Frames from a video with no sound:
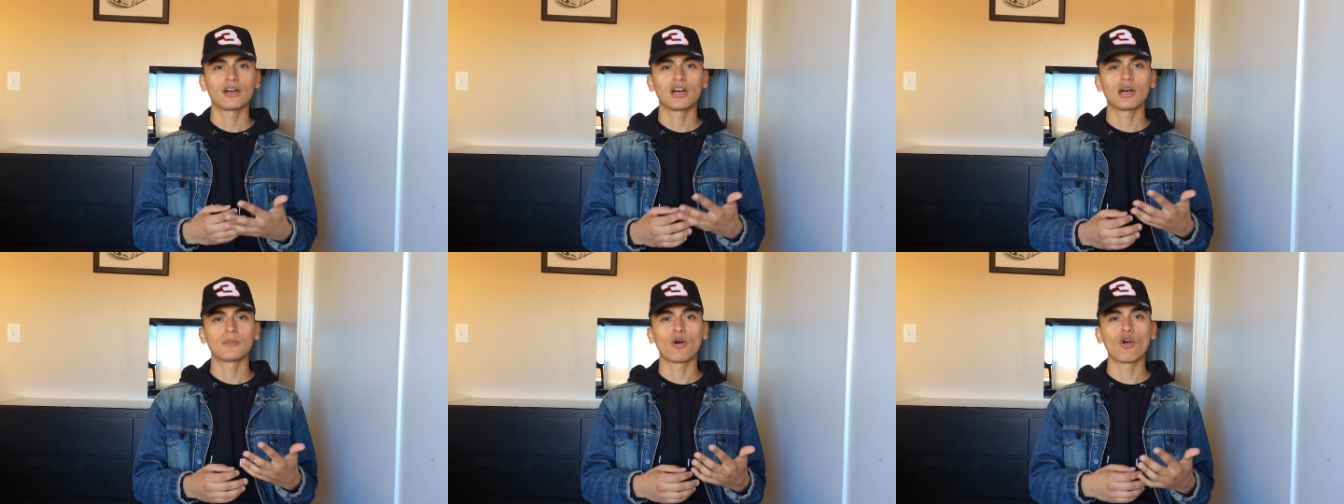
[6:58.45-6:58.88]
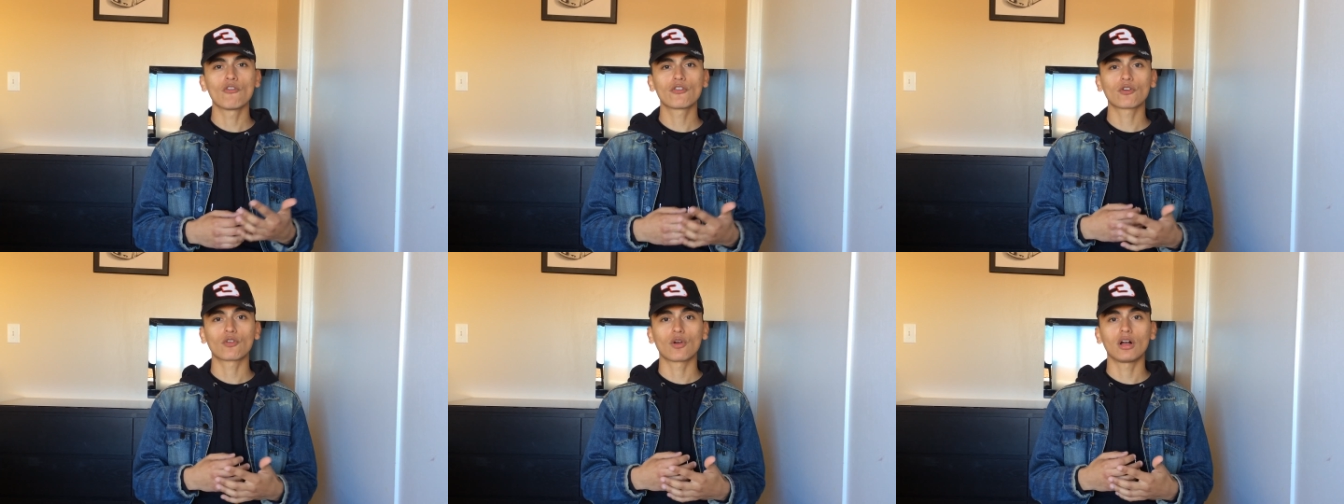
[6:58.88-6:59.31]

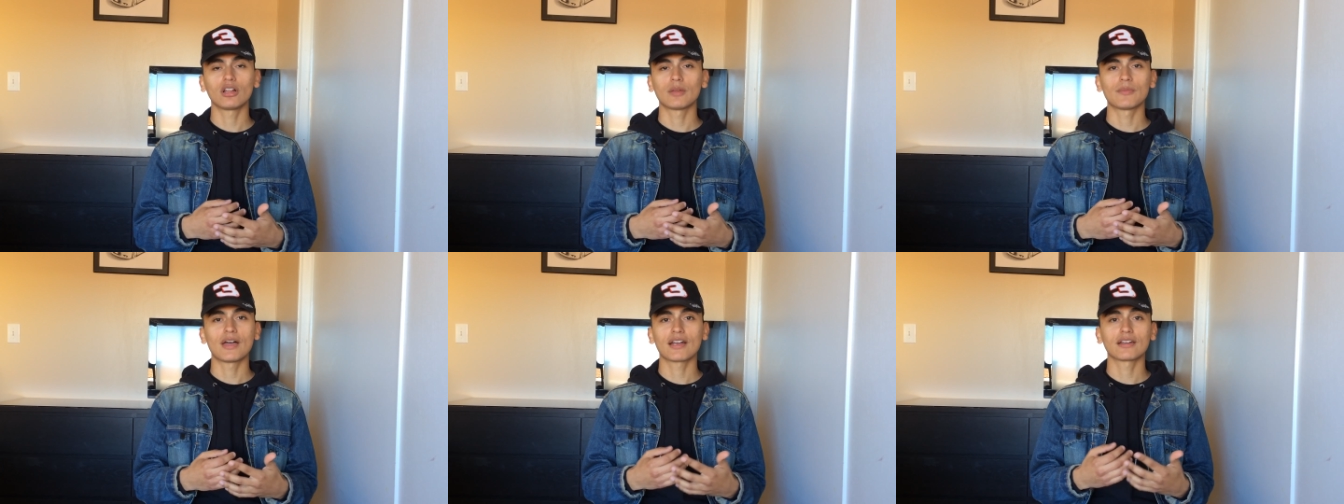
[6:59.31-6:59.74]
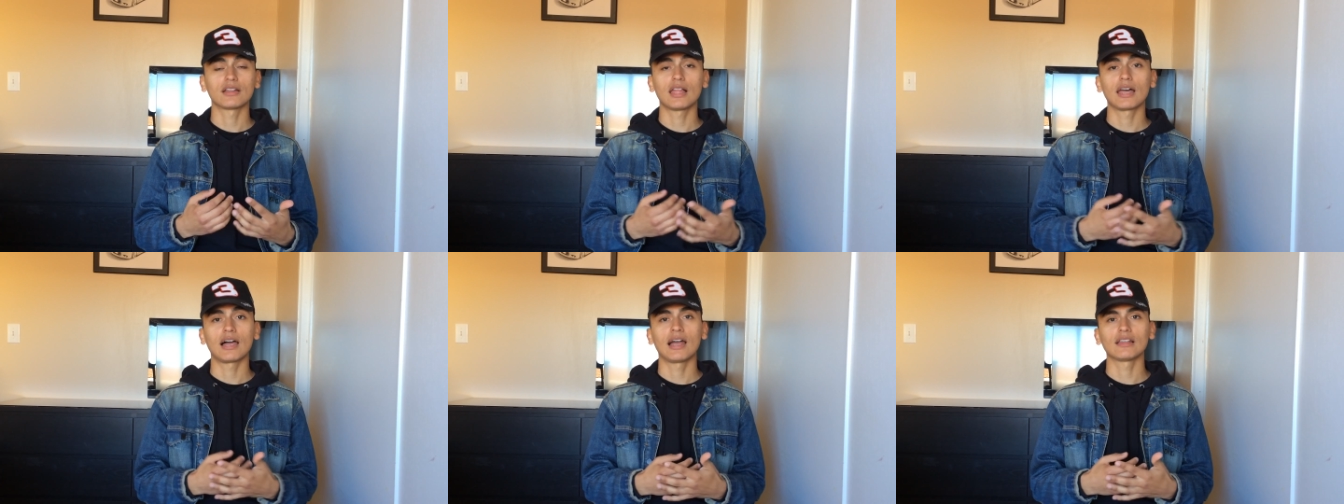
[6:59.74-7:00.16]
Overall, I'm not gonna
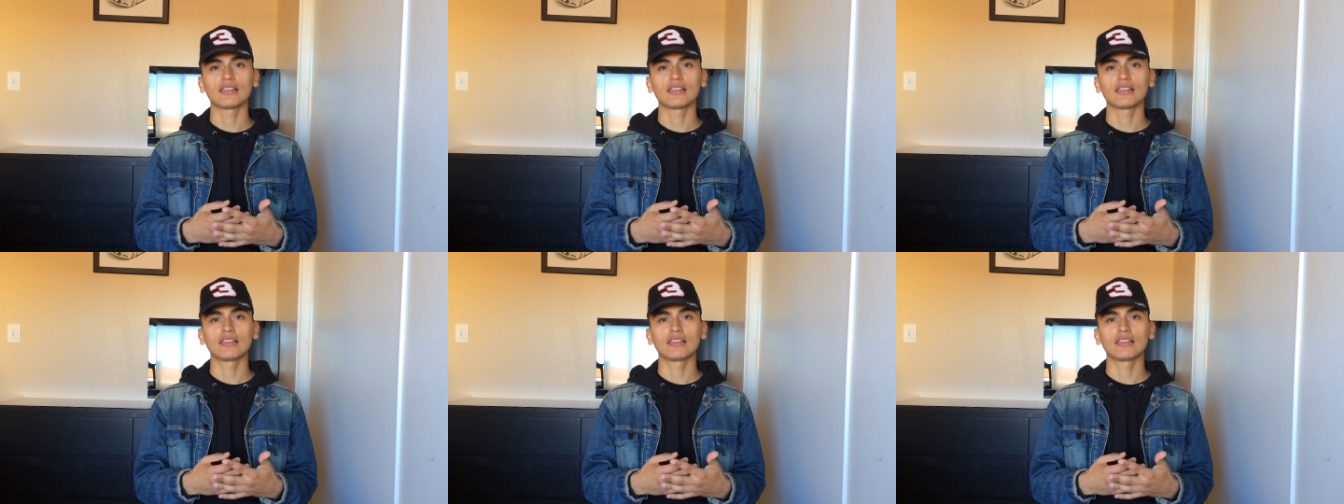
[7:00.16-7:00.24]
lie, I